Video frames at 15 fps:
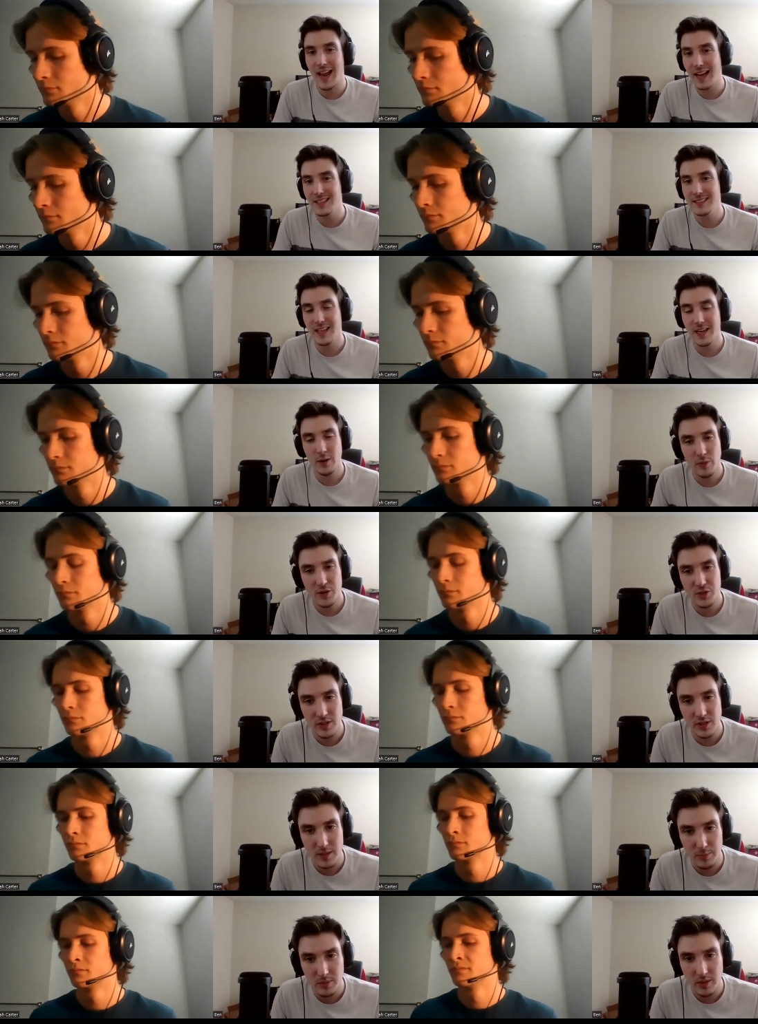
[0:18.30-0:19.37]
Speaker 1: as I
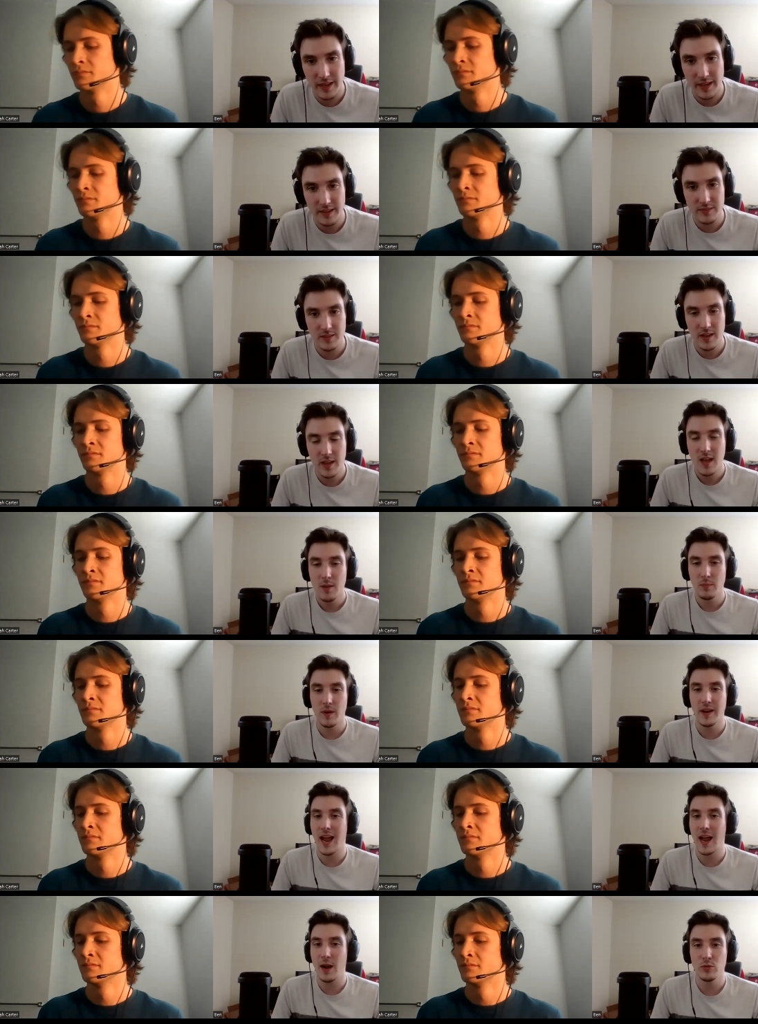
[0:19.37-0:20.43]
originally planned,
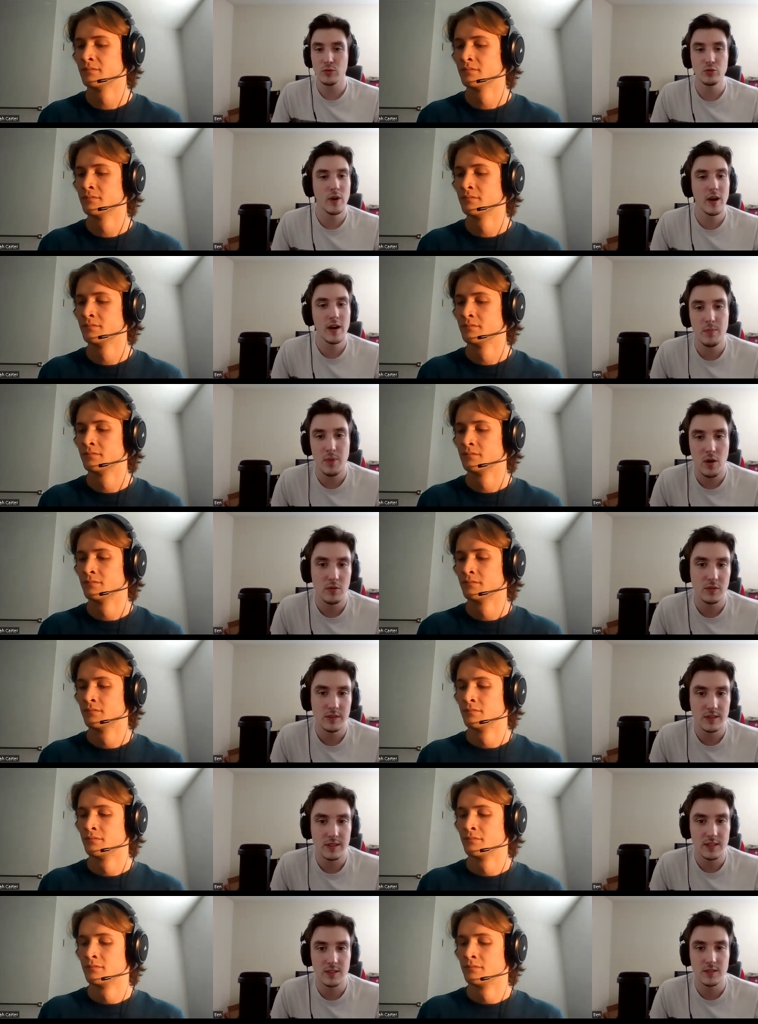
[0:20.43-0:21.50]
but I will try to post
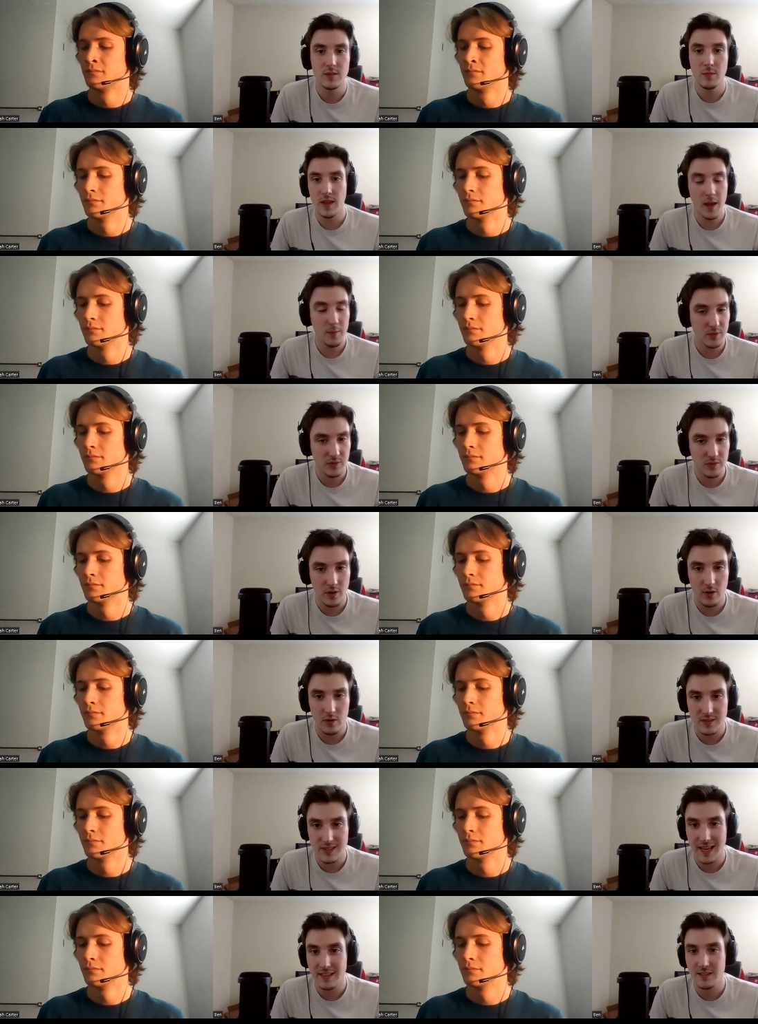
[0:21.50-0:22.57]
these
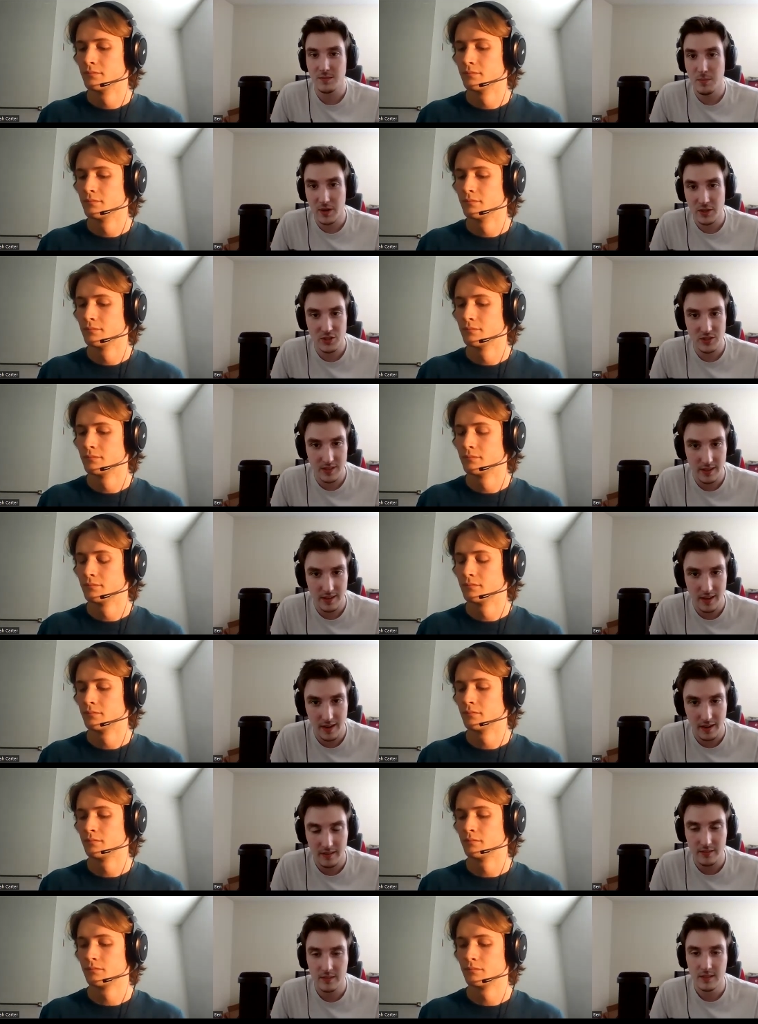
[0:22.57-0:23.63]
episodes as much as I
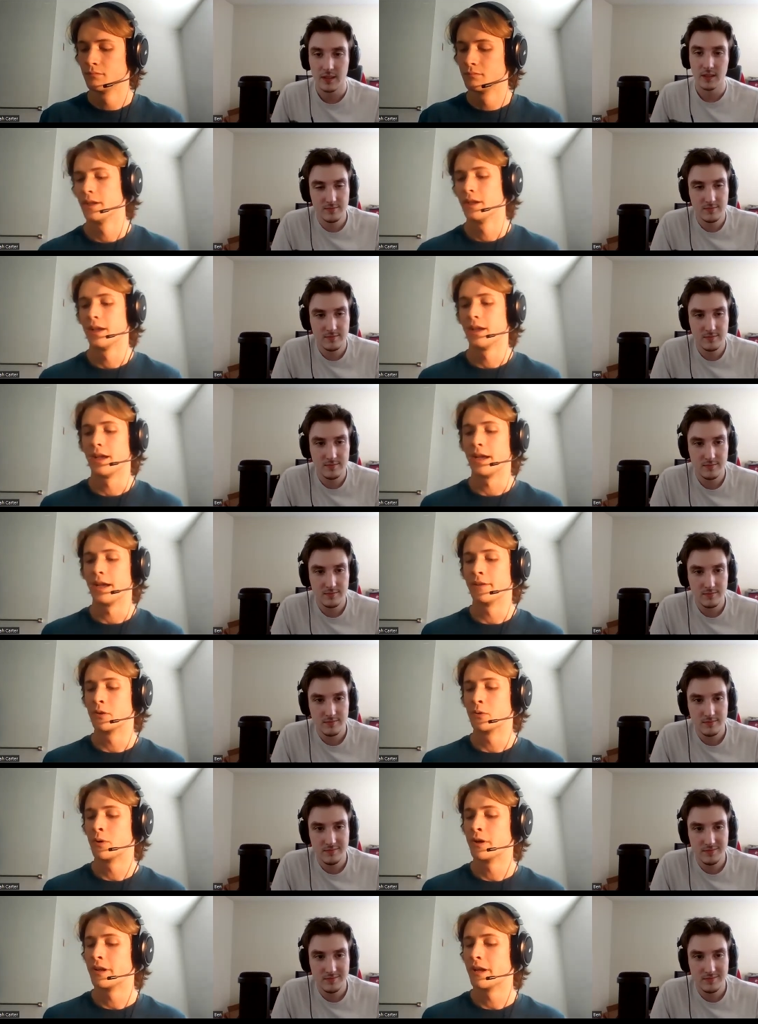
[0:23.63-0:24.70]
can.
Speaker 2: Hey
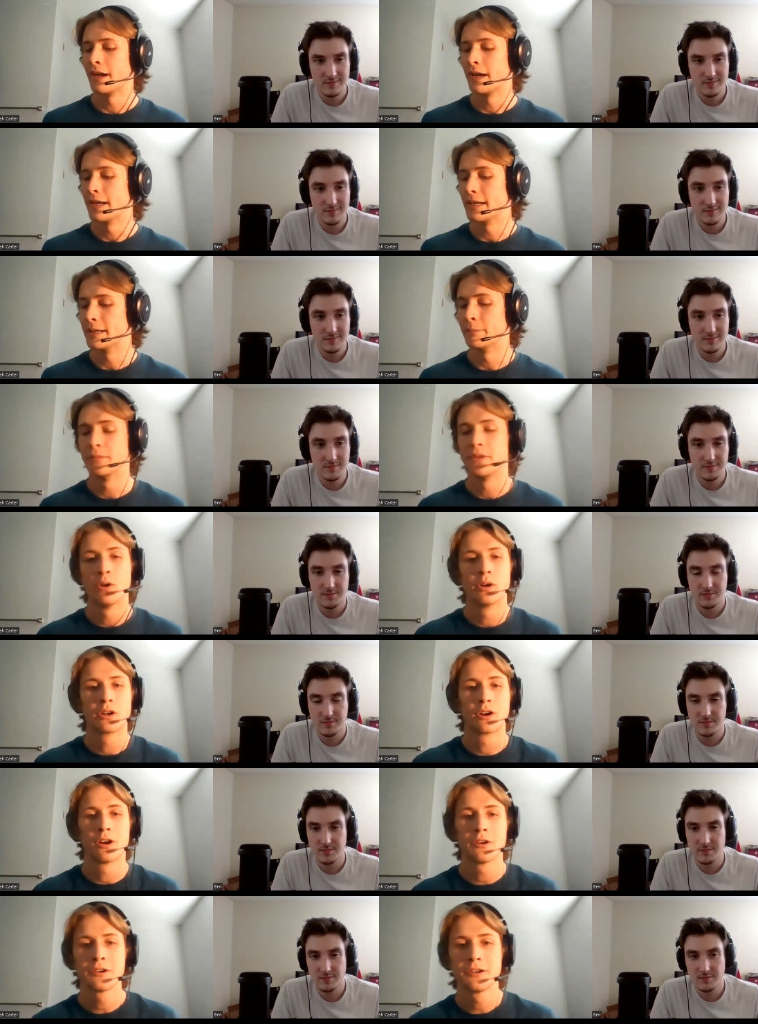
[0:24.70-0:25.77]
everyone, I am Noah
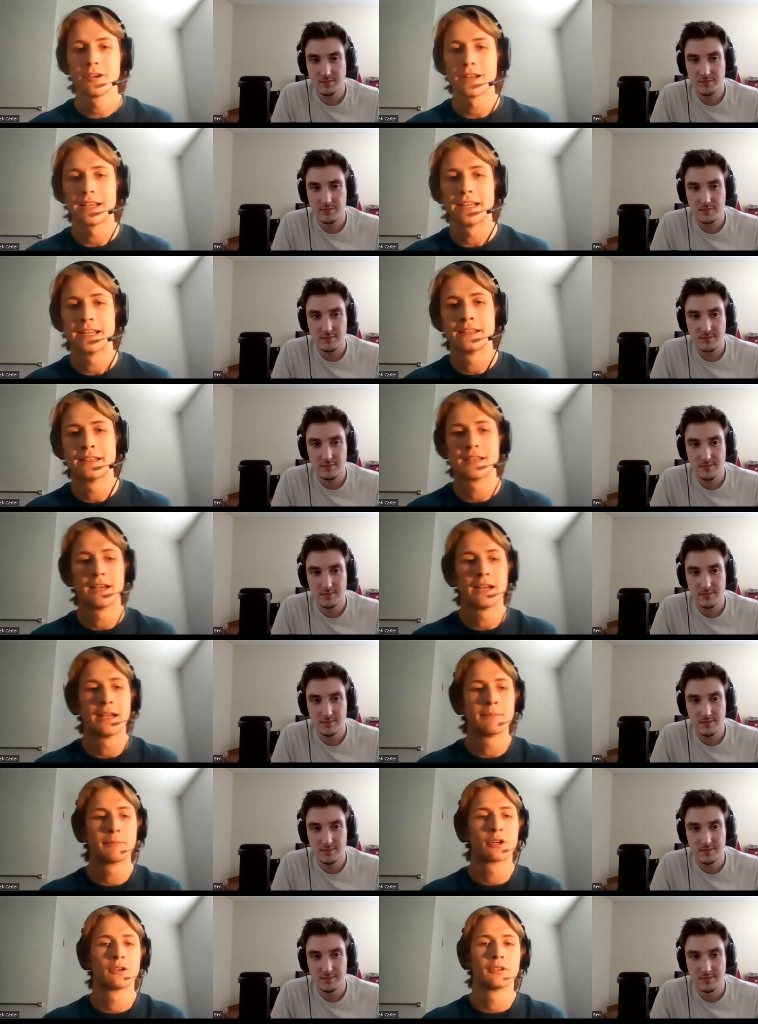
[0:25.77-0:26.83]
Carter, and
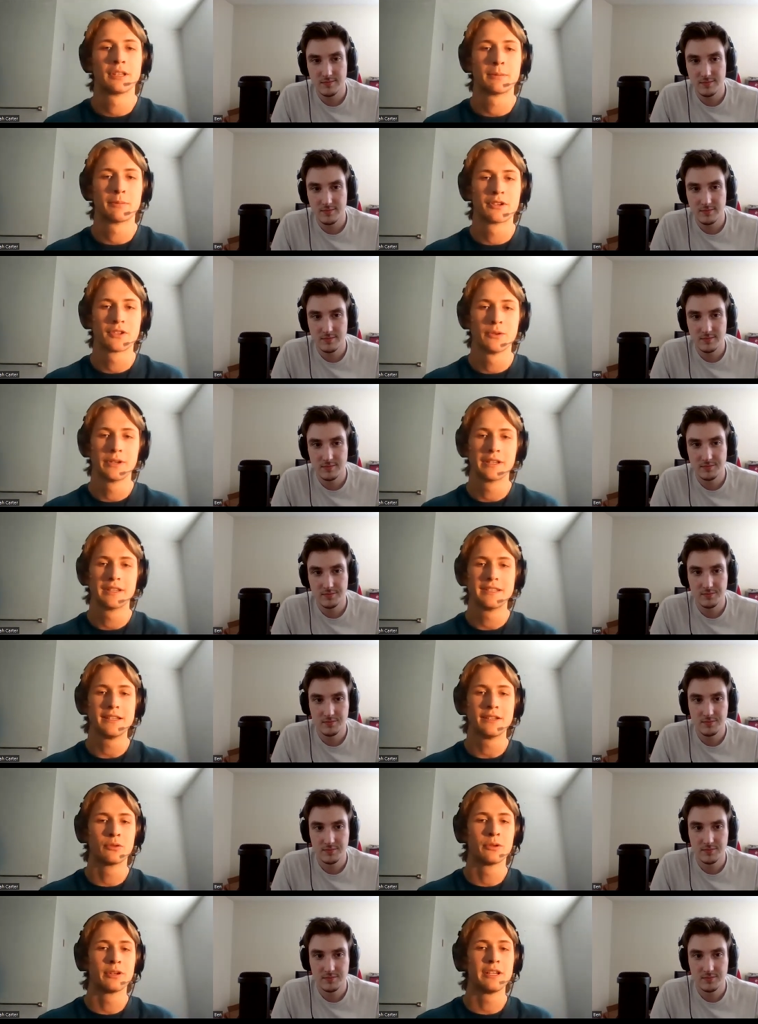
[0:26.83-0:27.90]
I'm currently pursuing a
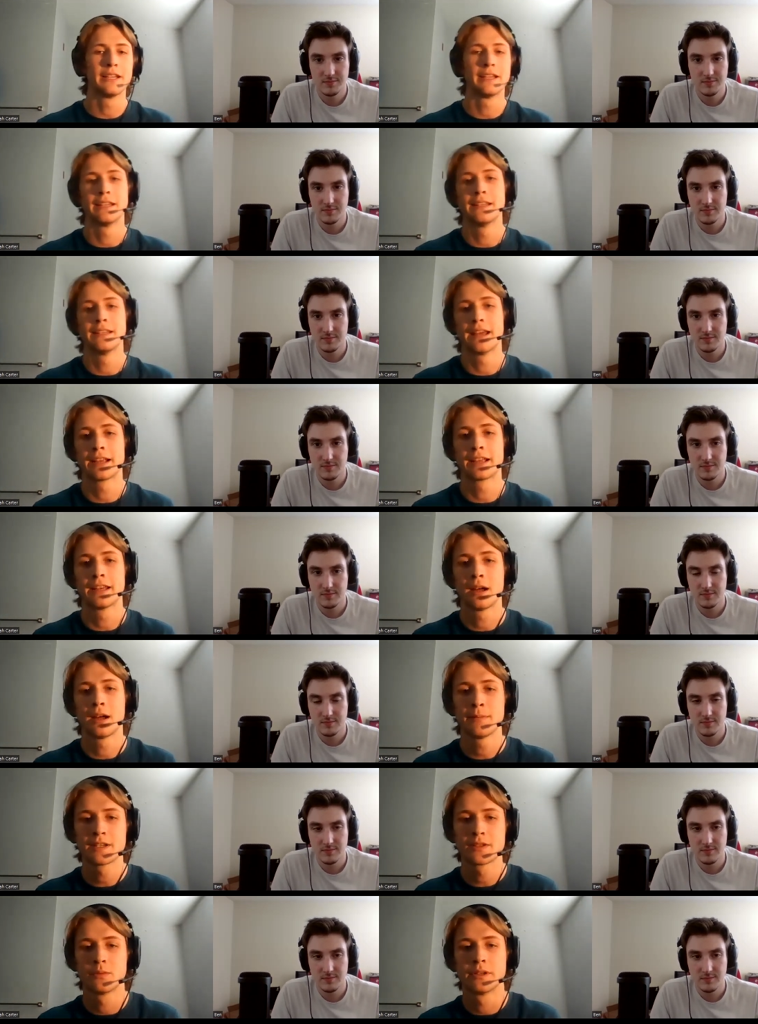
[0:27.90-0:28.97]
degree in
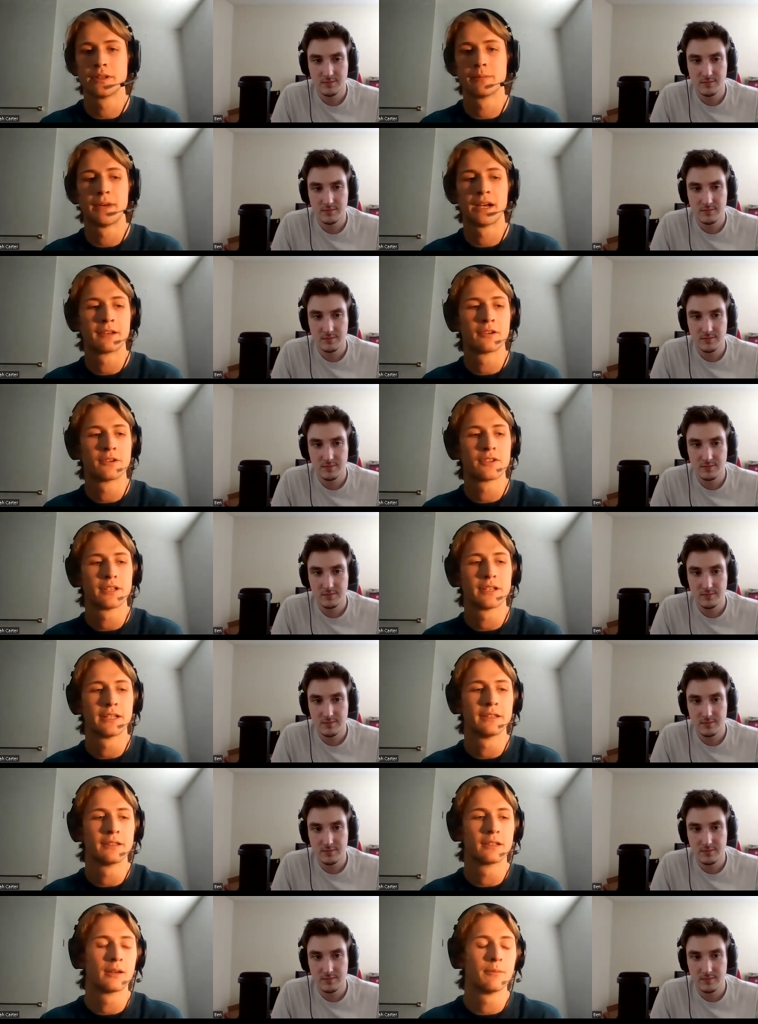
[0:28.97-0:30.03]
economics with minors in